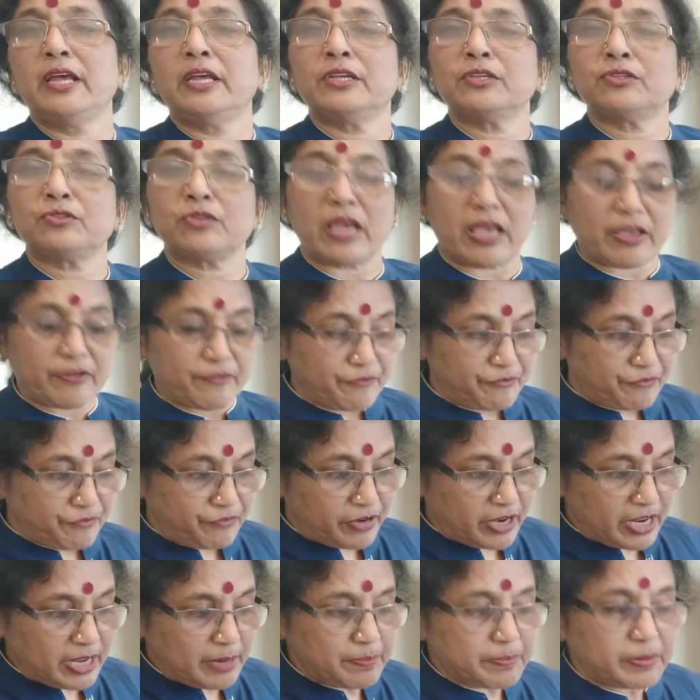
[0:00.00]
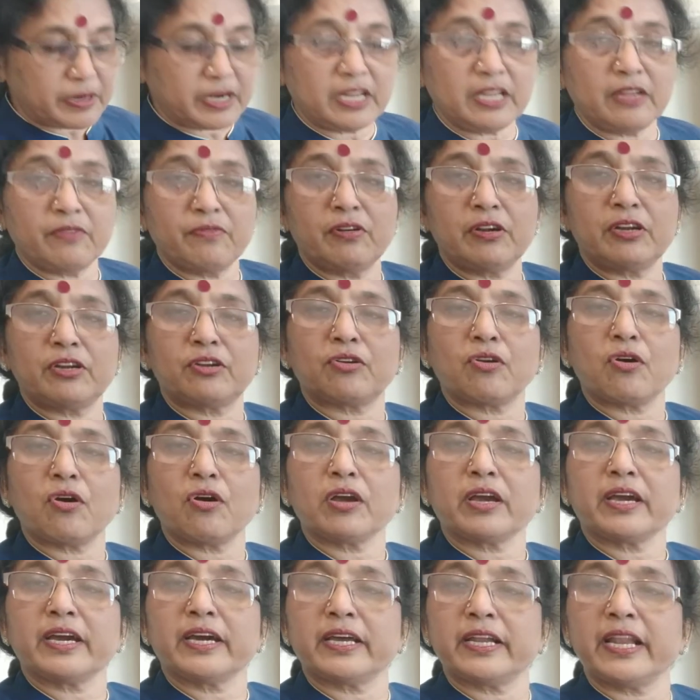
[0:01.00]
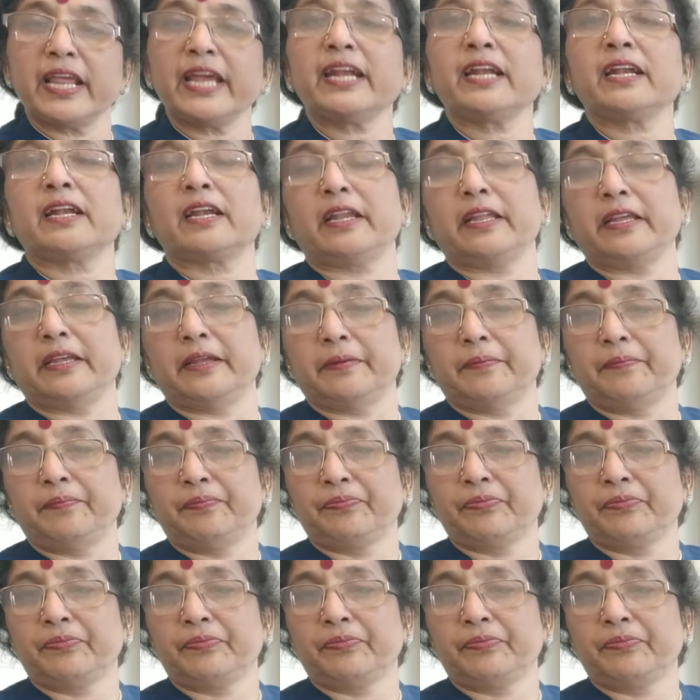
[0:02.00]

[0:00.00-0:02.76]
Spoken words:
So everybody will draw correctly.